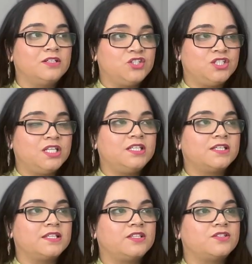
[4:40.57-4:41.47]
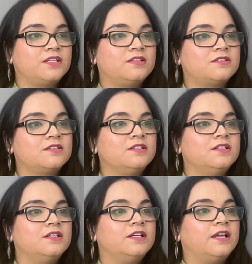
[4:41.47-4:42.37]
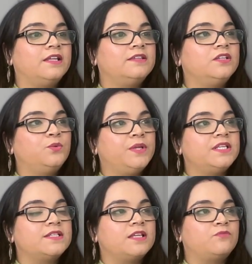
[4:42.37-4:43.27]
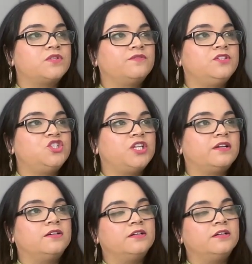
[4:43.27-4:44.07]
g takes h6, and then queen takes f7 check,